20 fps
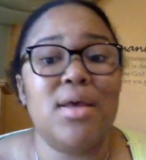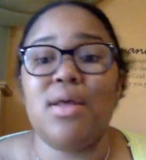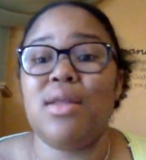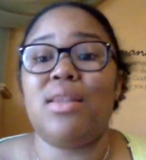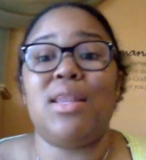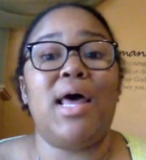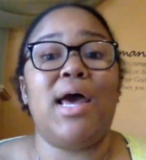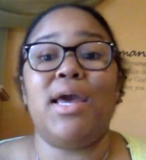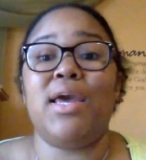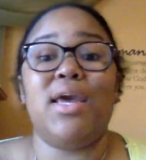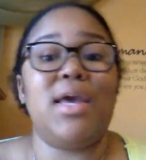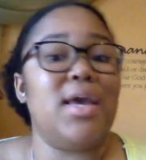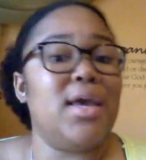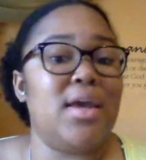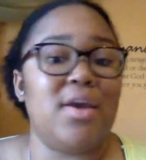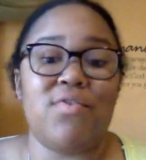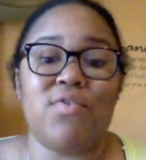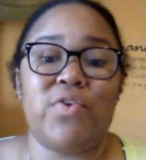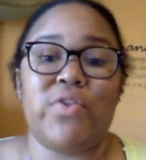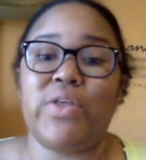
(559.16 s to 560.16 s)
like
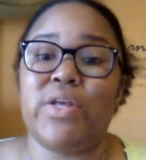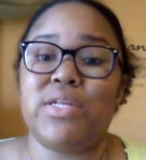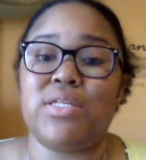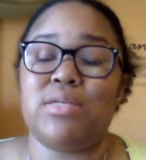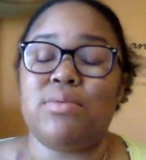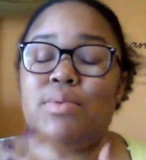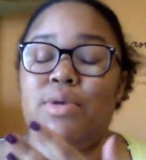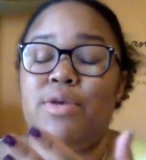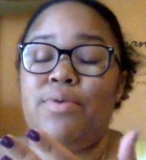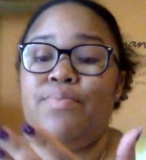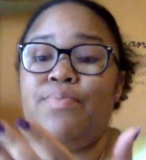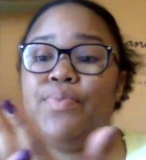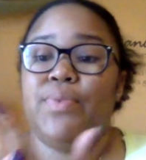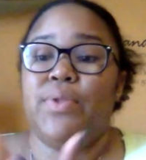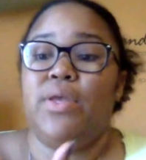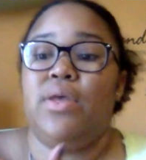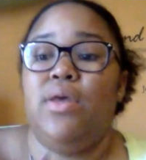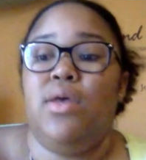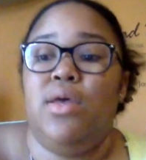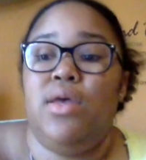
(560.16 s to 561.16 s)
everything to me.
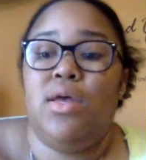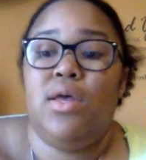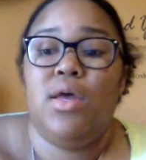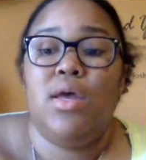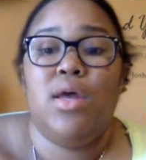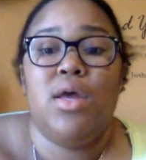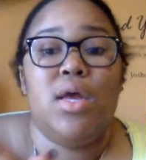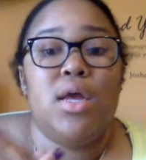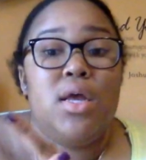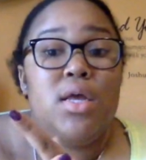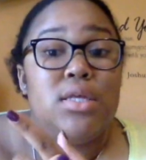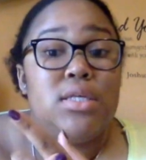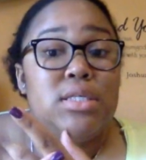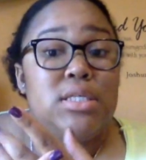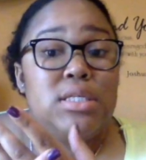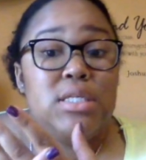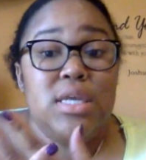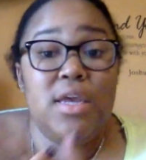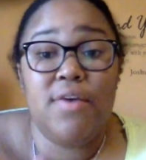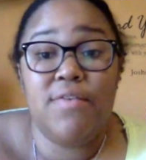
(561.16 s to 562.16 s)

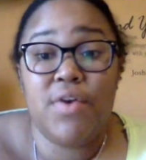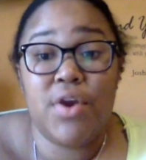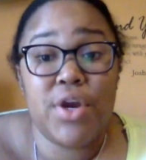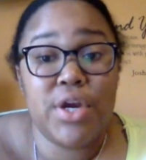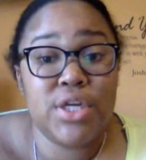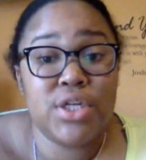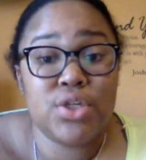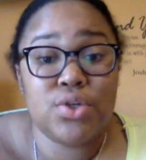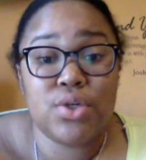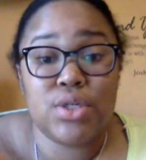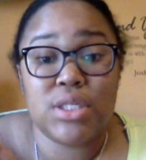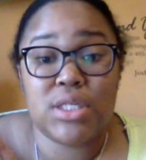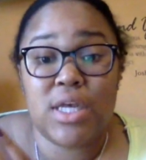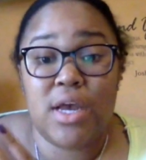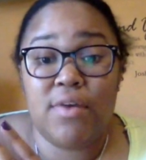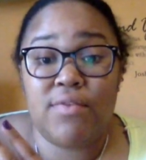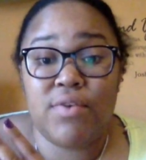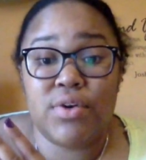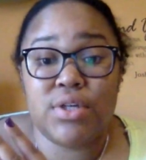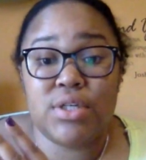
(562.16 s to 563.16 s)
See if your insurance
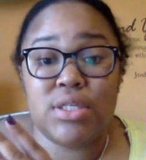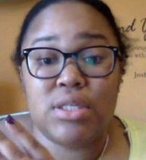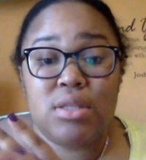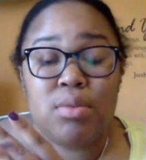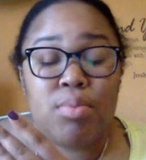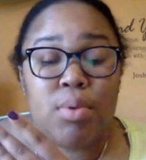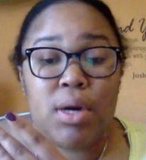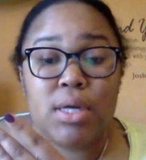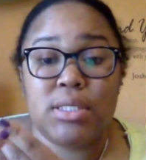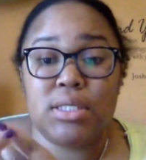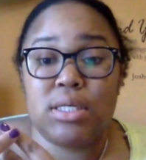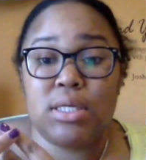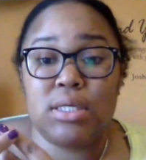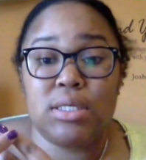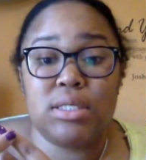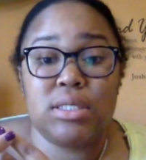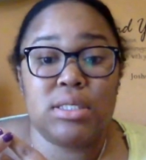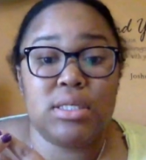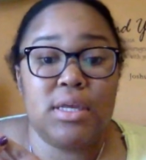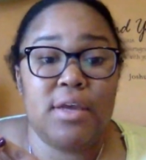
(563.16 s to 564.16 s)
covers the
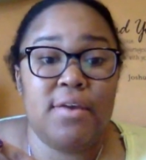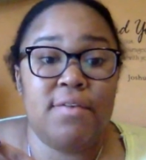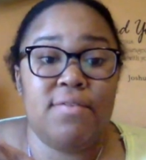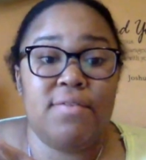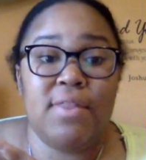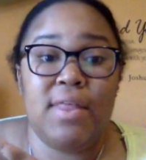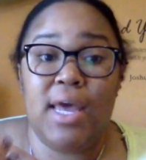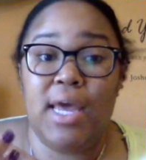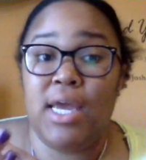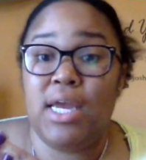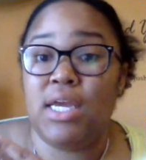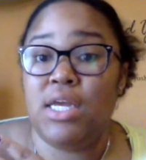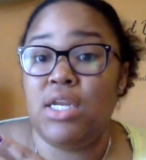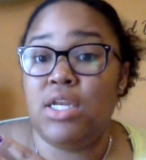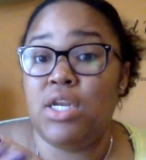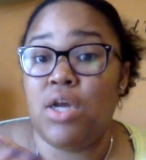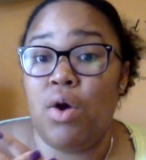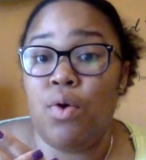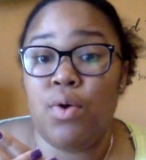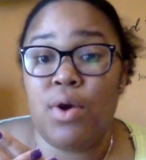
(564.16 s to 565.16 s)
process. If they
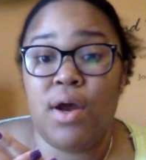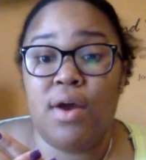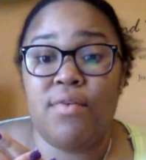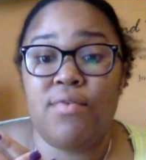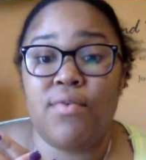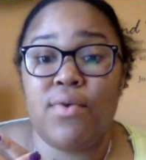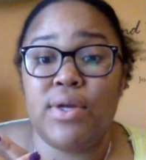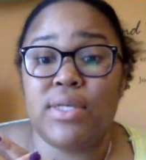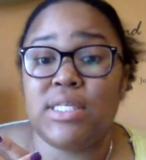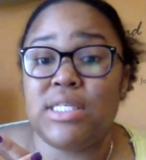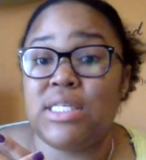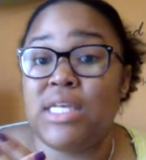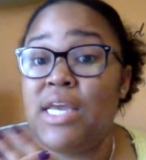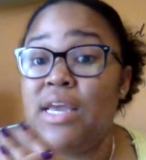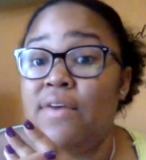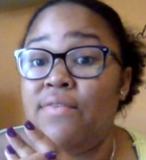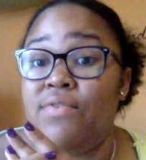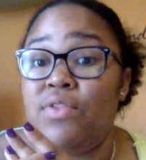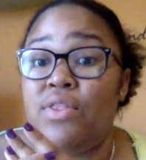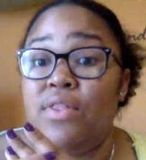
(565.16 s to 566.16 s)
don't cover it,
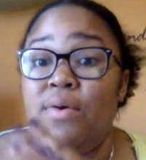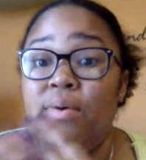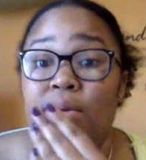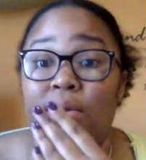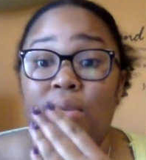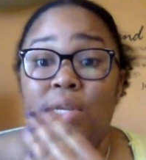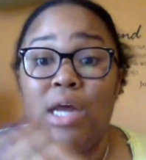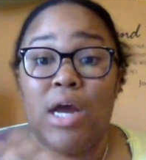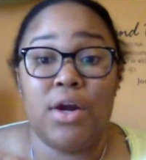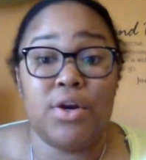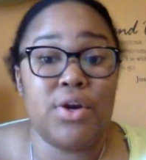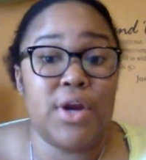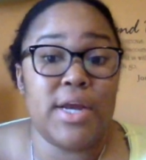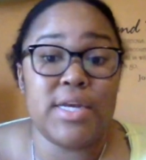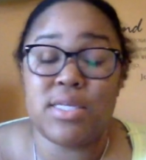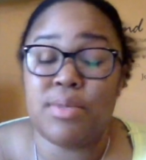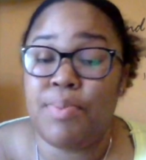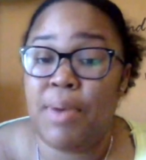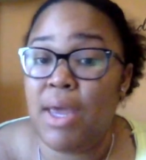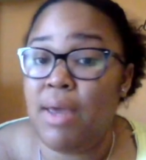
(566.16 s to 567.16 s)
see if the doctor
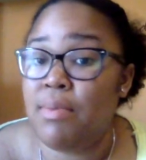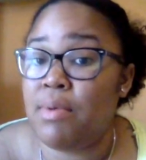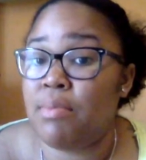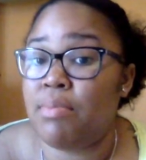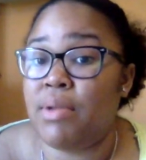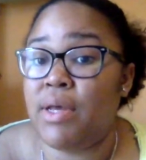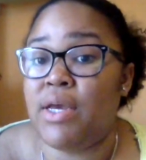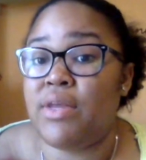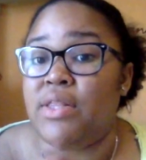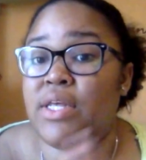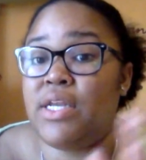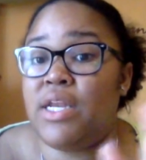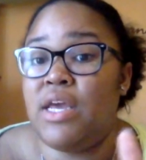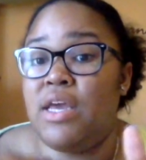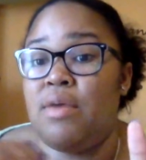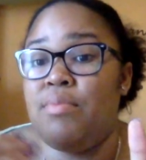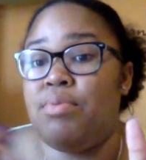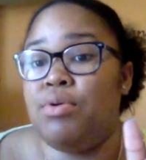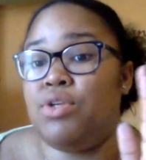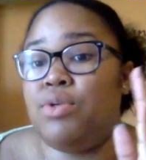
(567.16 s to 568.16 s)
has a payment plan that they
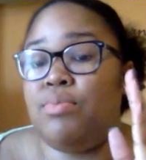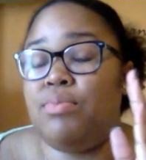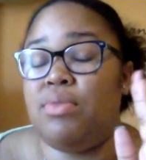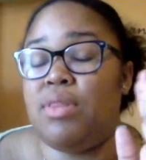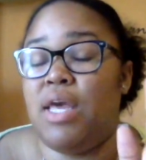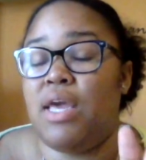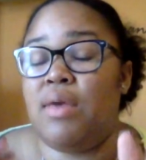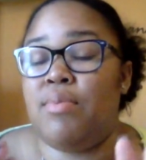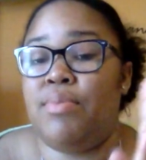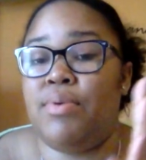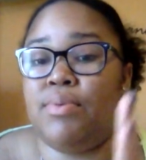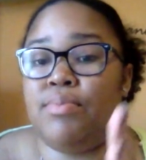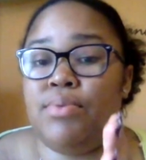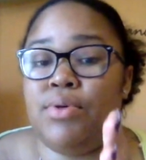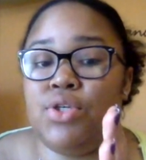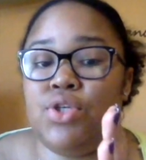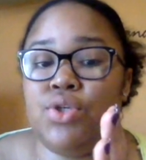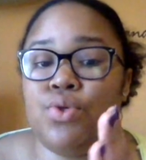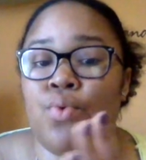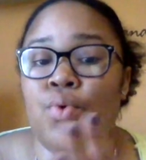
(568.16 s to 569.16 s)
can
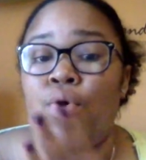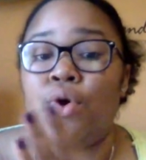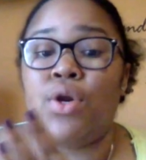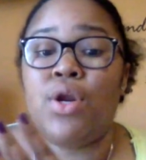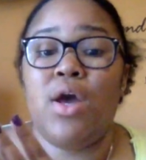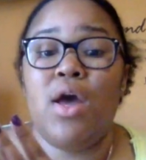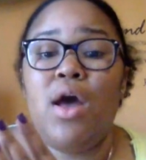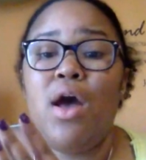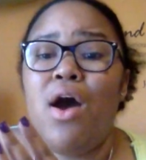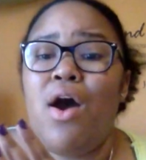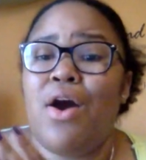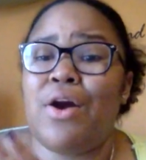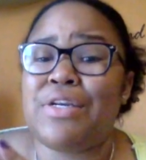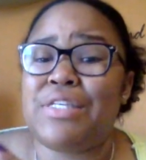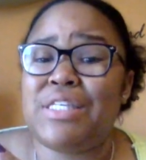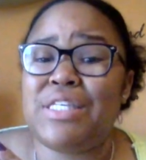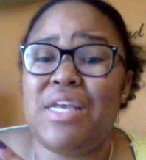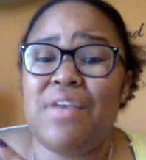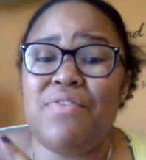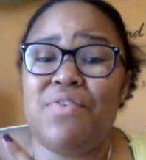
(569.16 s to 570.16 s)
put you on, or
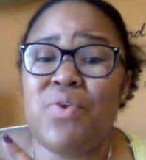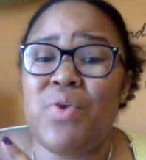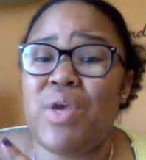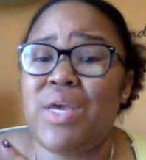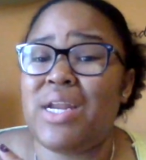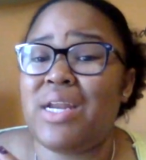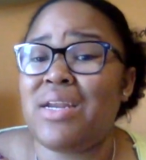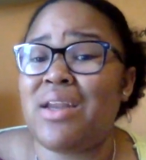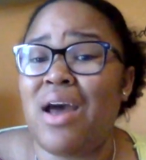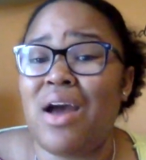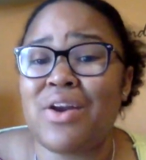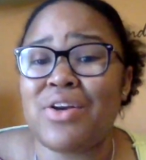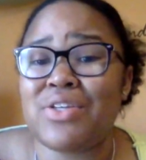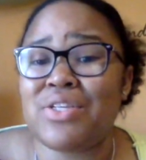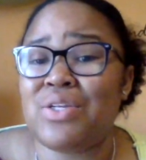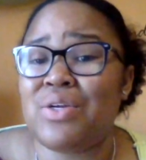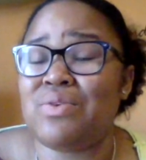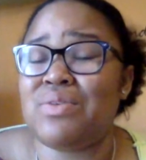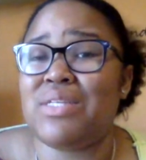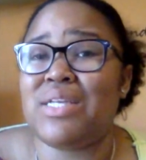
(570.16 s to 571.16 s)
see if you can get a
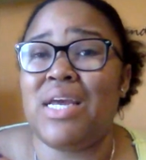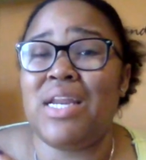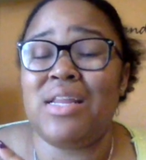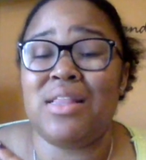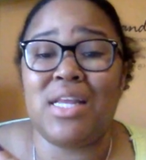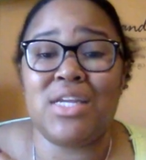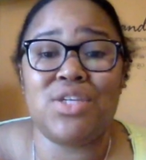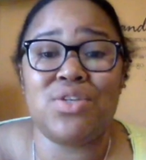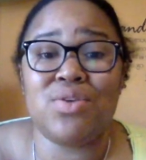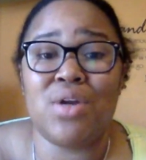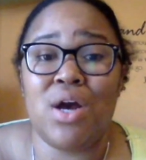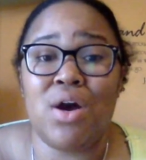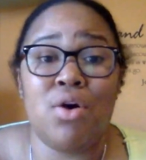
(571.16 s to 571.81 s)
doctor's note stating that